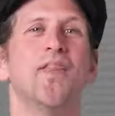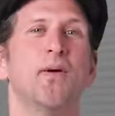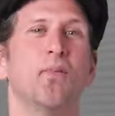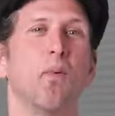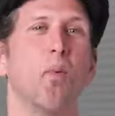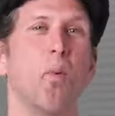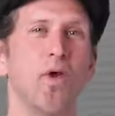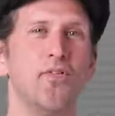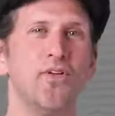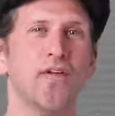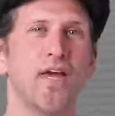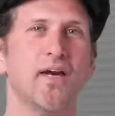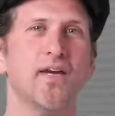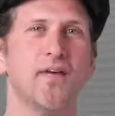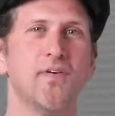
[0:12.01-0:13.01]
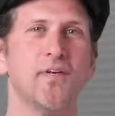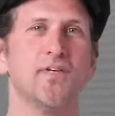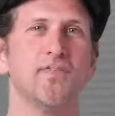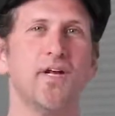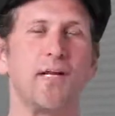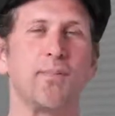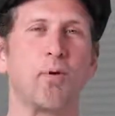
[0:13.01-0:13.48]
that we're once again giving
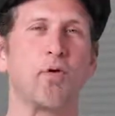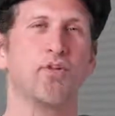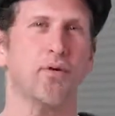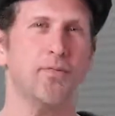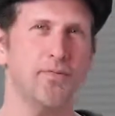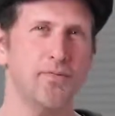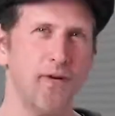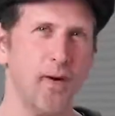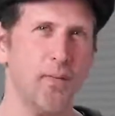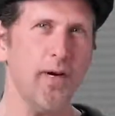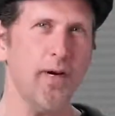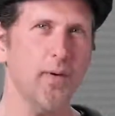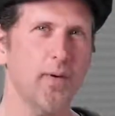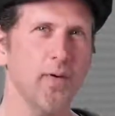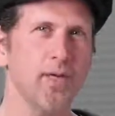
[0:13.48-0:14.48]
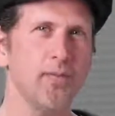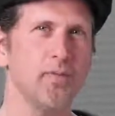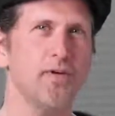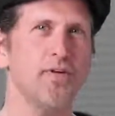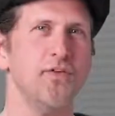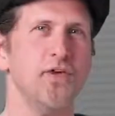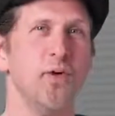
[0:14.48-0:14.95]
developers a very early
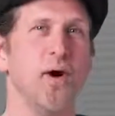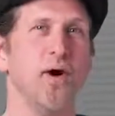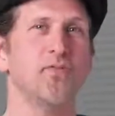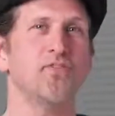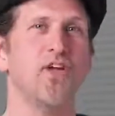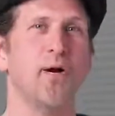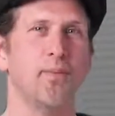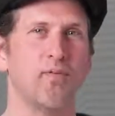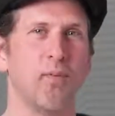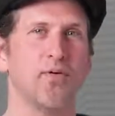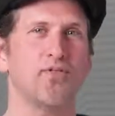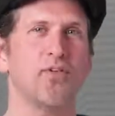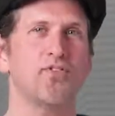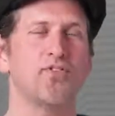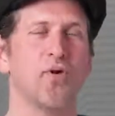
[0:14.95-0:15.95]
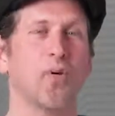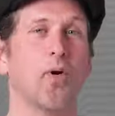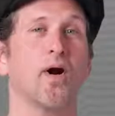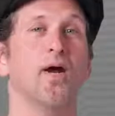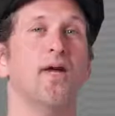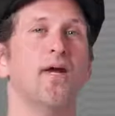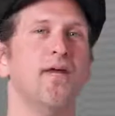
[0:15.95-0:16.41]
preview of some of what's in
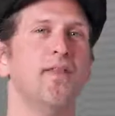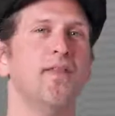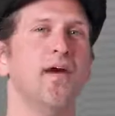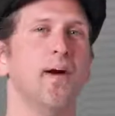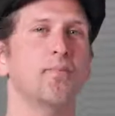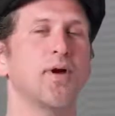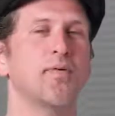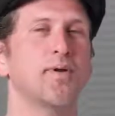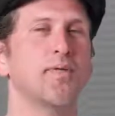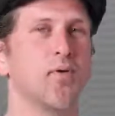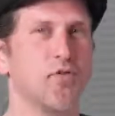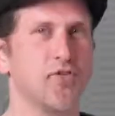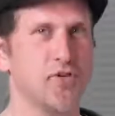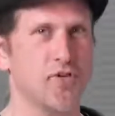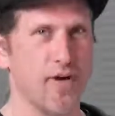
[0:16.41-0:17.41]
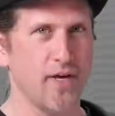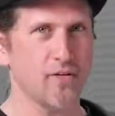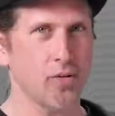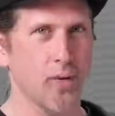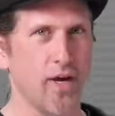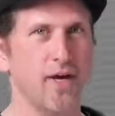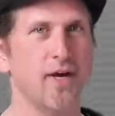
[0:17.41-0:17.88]
store in the upcoming version of
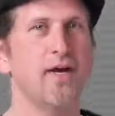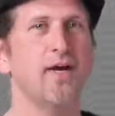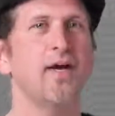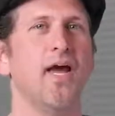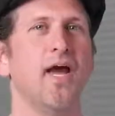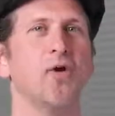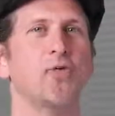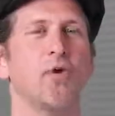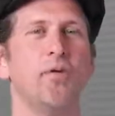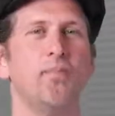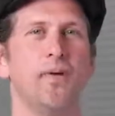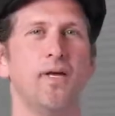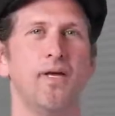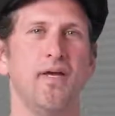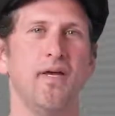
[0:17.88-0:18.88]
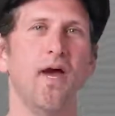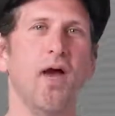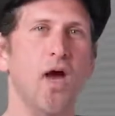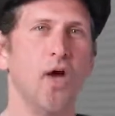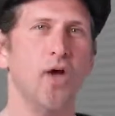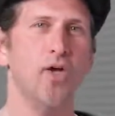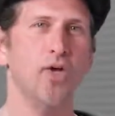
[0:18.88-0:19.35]
Android, Android P.
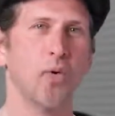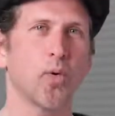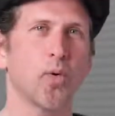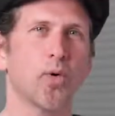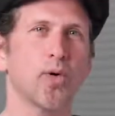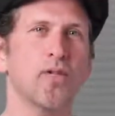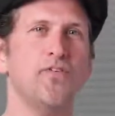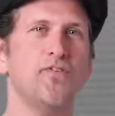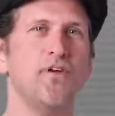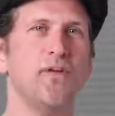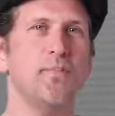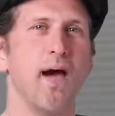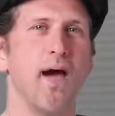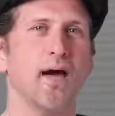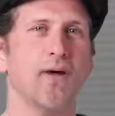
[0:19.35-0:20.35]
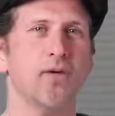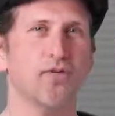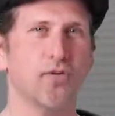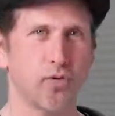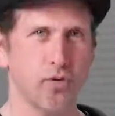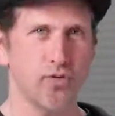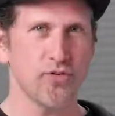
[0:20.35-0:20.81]
Your early feedback is
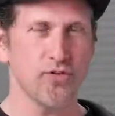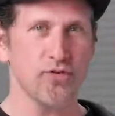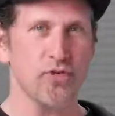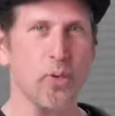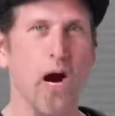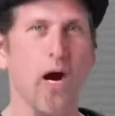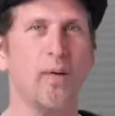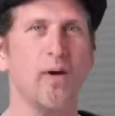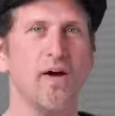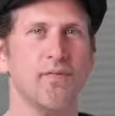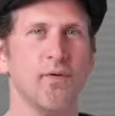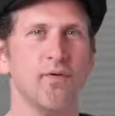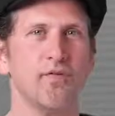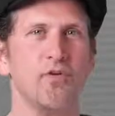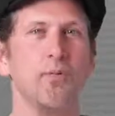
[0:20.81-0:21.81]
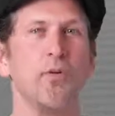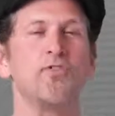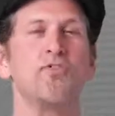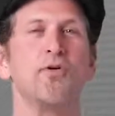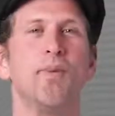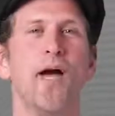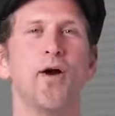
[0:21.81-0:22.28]
crucial to our efforts to
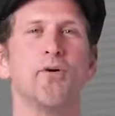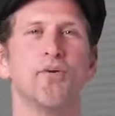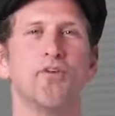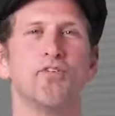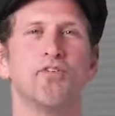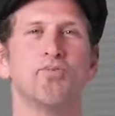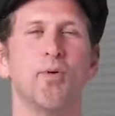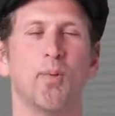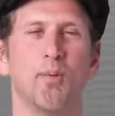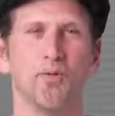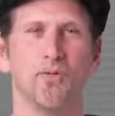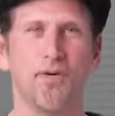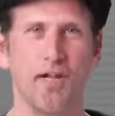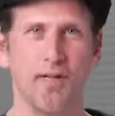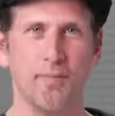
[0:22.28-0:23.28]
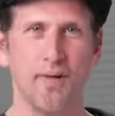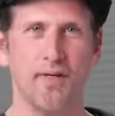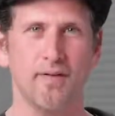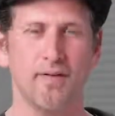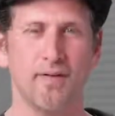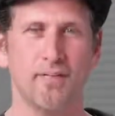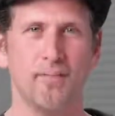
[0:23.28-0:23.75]
push the boundaries of mobile development.